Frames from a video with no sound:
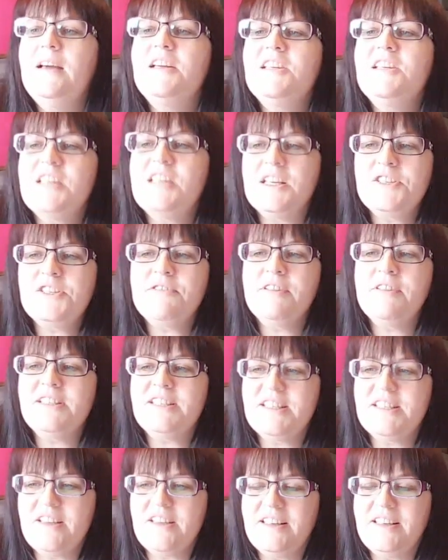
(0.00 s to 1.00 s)
Shellster really
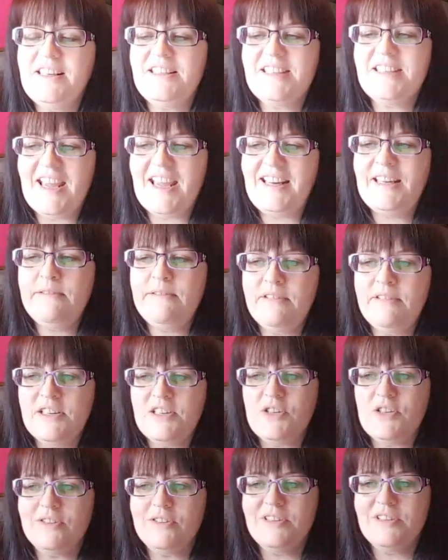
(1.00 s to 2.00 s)
says, I need daily
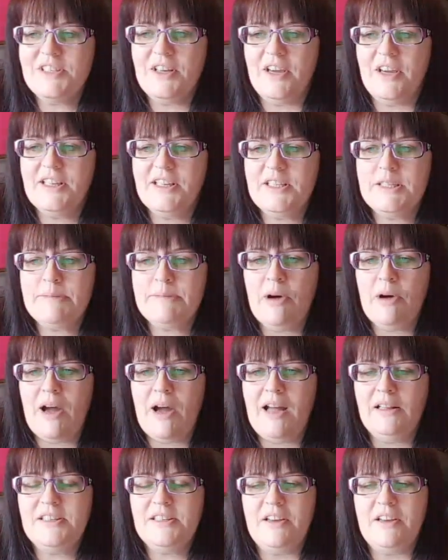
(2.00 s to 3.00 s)
reassurance that I can spot
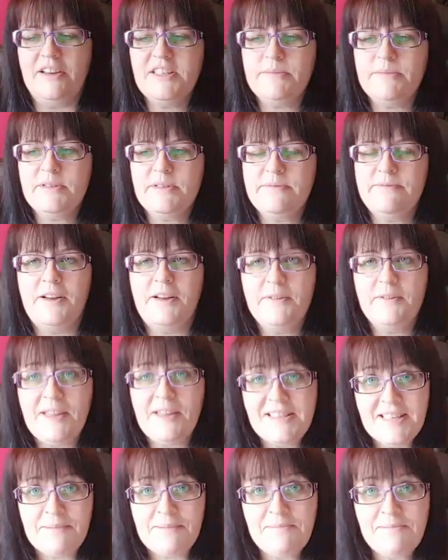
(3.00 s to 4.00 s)
out items of value.
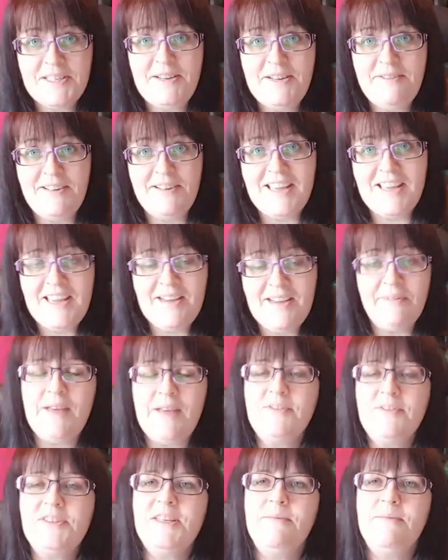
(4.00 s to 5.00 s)
That's absolutely it.
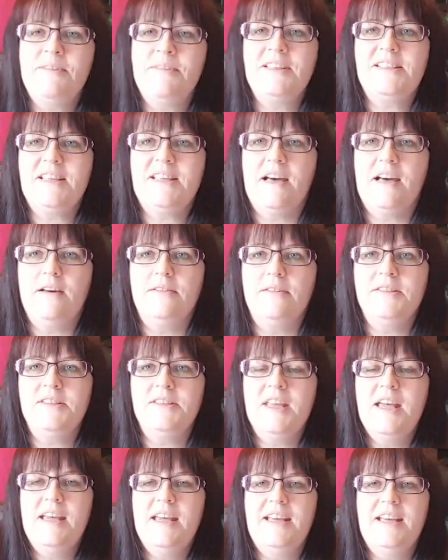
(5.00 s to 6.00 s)
Whenever something
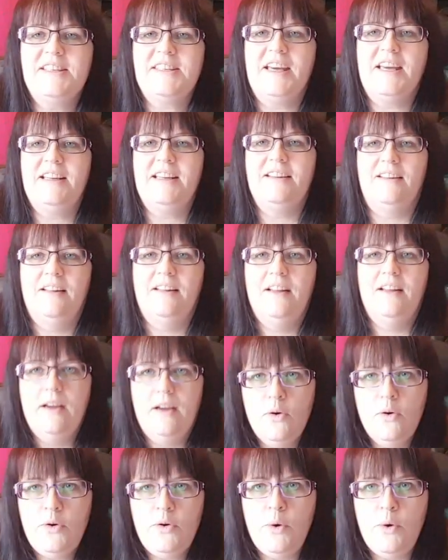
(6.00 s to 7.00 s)
sells, it's that little,
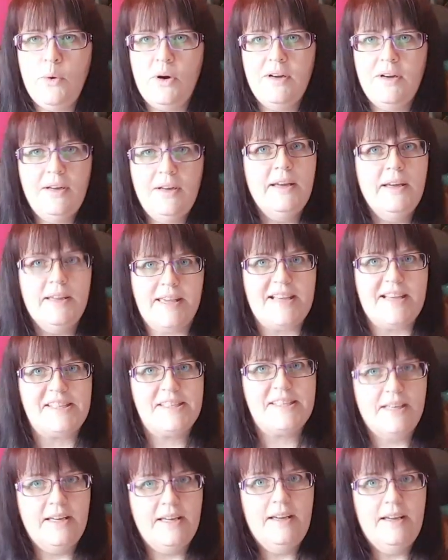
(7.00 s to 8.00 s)
phew,
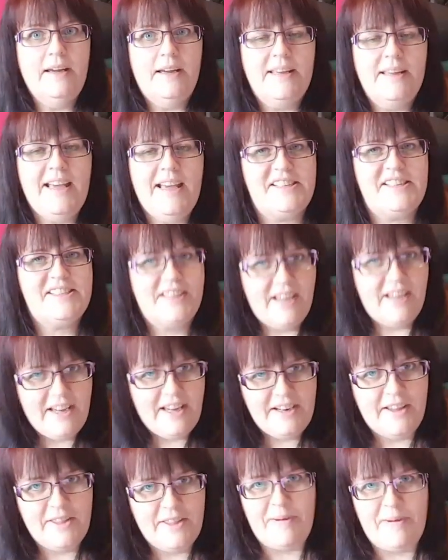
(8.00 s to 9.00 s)
yes, yes,
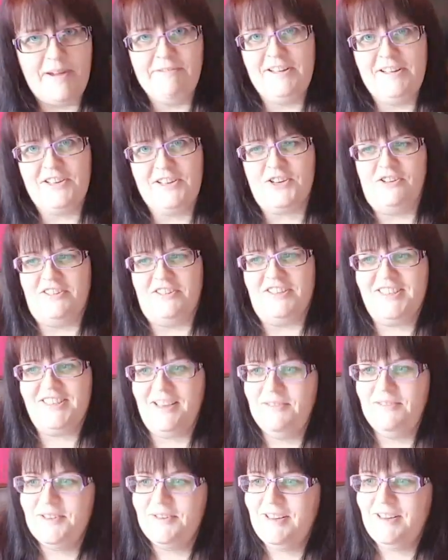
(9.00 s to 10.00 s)
another bit of reassurance that
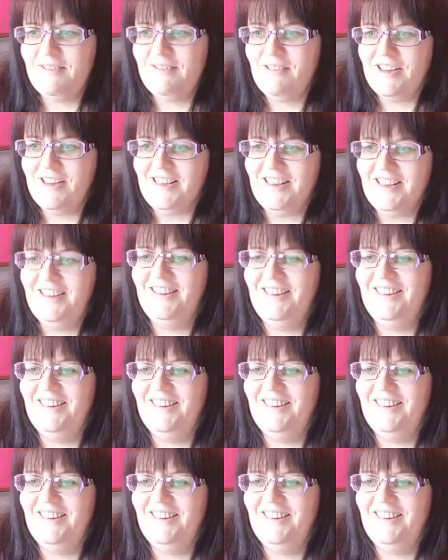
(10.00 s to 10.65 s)
I'm doing it right.